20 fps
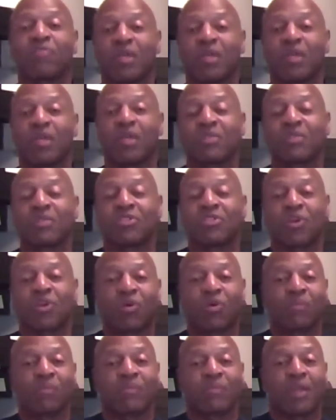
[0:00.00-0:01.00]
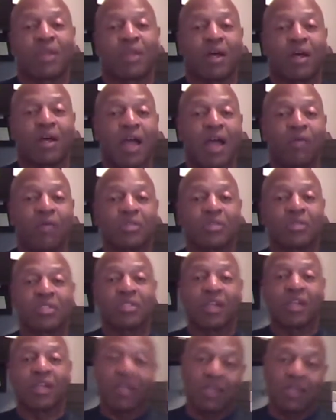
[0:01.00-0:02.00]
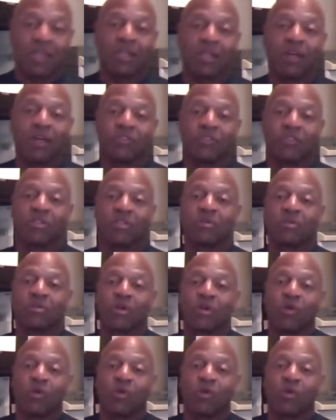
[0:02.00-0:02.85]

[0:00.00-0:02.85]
So I was lucky enough to go